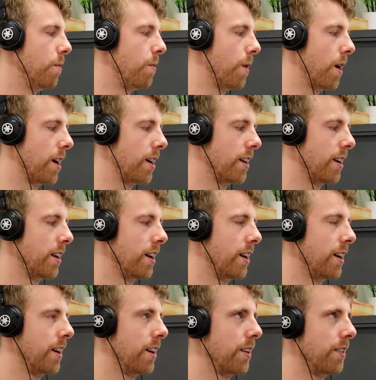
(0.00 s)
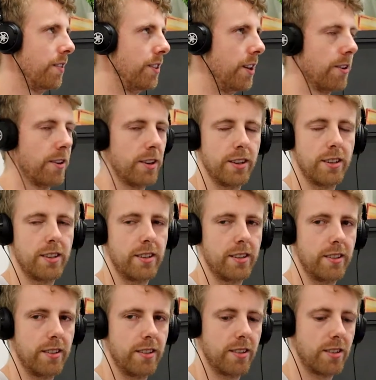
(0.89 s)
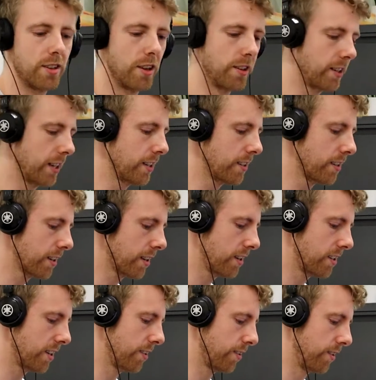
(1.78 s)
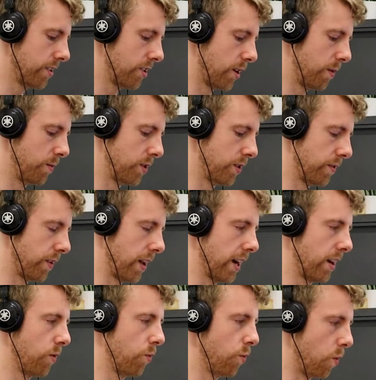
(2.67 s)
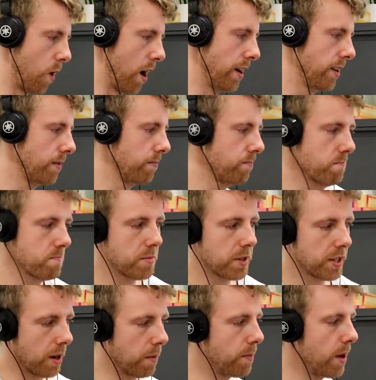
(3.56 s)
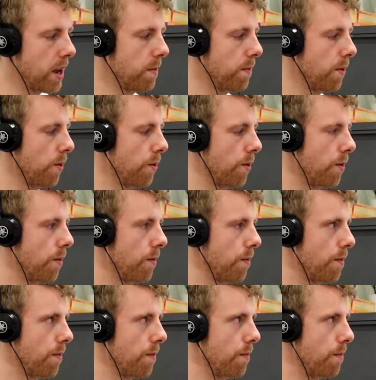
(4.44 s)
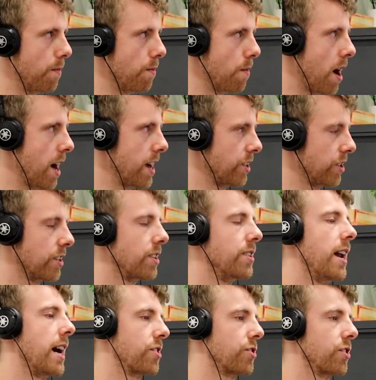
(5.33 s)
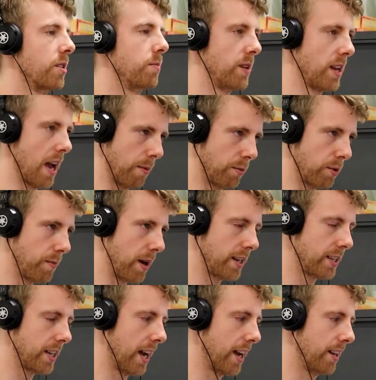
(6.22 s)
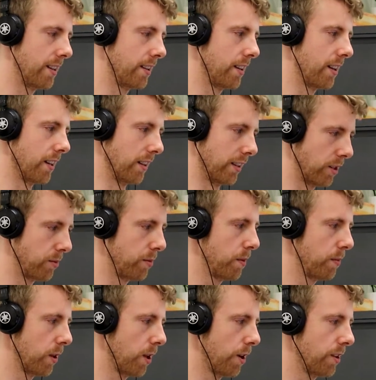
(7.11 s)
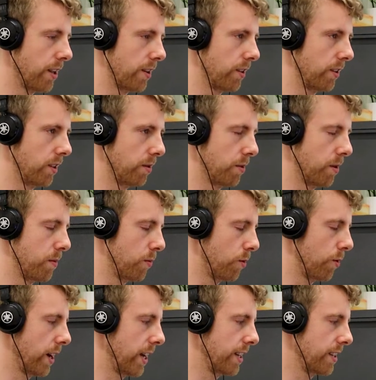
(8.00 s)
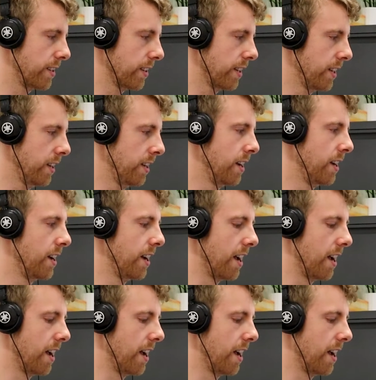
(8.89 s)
But there are certain things to consider in terms of like, one, some people might just naturally be able to maintain a little bit below there a little bit more easily.